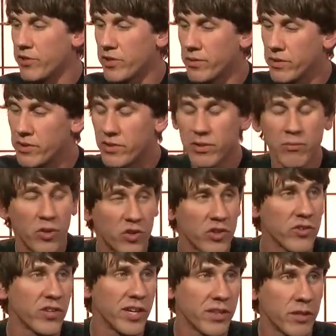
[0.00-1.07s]
Do the do the
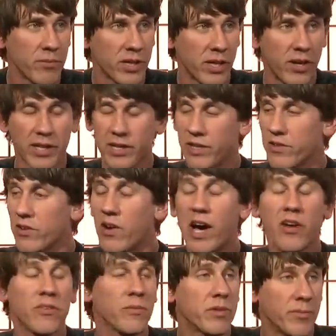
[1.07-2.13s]
merchants like them? Like, is
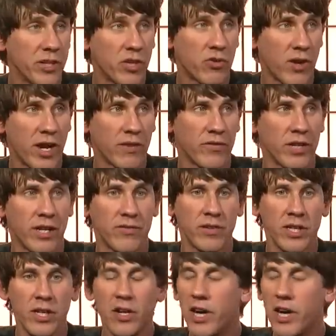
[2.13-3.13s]
allow them to be creative enough?